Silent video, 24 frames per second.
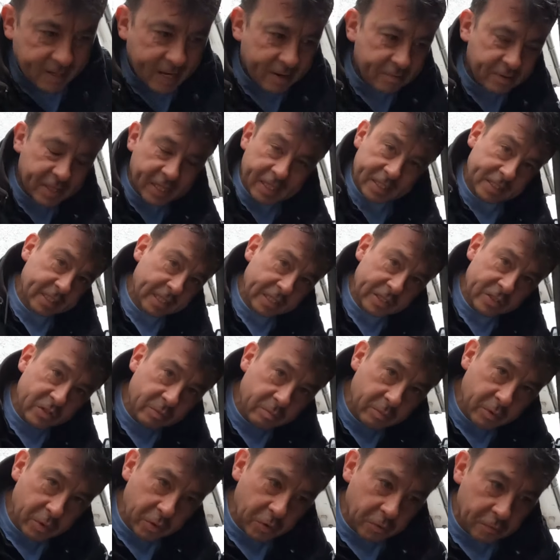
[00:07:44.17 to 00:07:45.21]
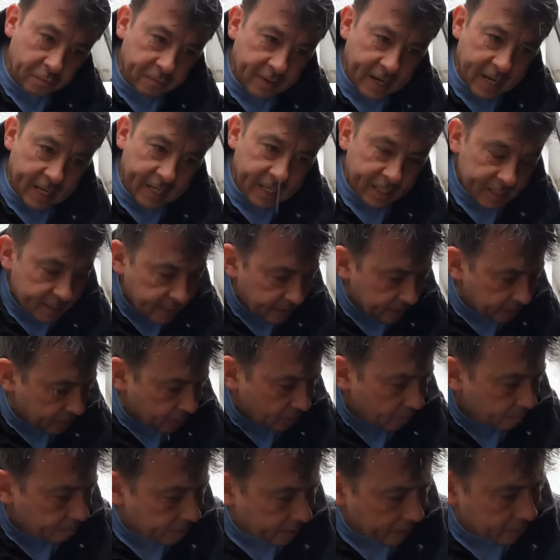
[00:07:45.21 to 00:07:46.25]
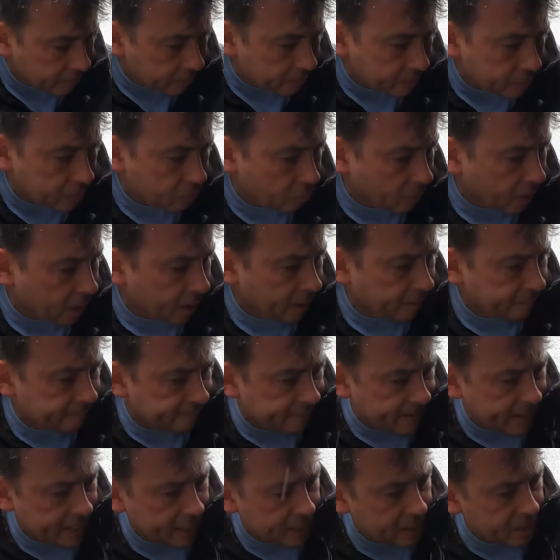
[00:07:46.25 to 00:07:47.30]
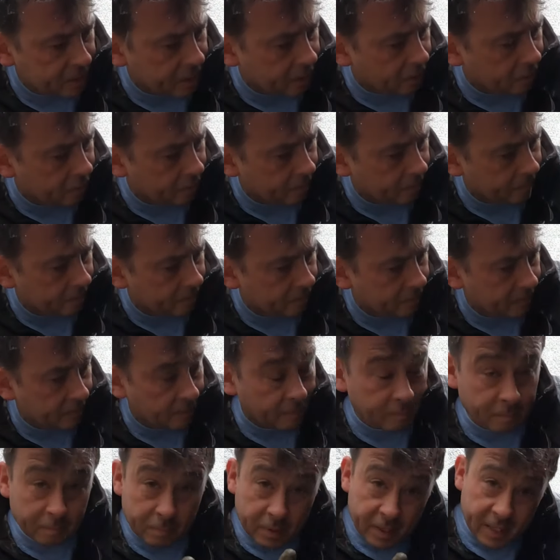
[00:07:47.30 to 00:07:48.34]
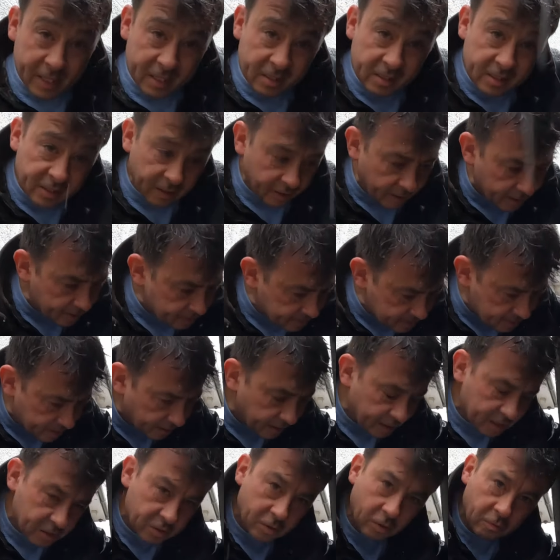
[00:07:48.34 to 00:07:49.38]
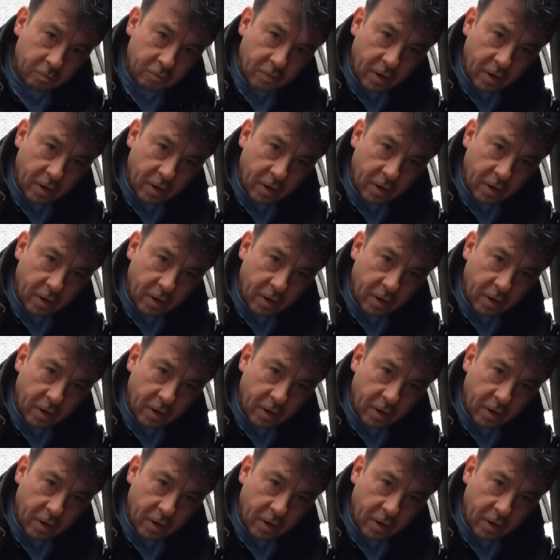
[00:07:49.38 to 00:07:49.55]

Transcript: Everything seemed to move, and I think the components were fairly new. But this side, something's not